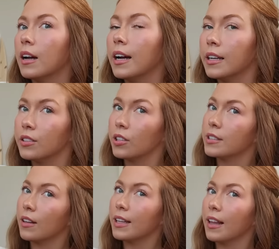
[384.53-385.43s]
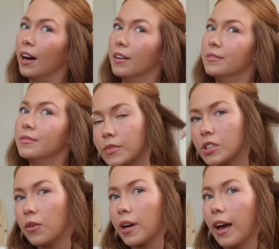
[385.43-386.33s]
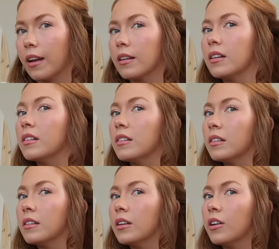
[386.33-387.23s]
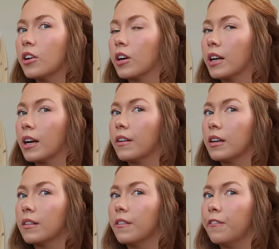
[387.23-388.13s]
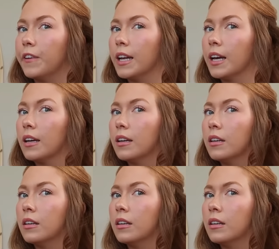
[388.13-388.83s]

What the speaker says: And it turns out like that. So again, you're gonna feed it.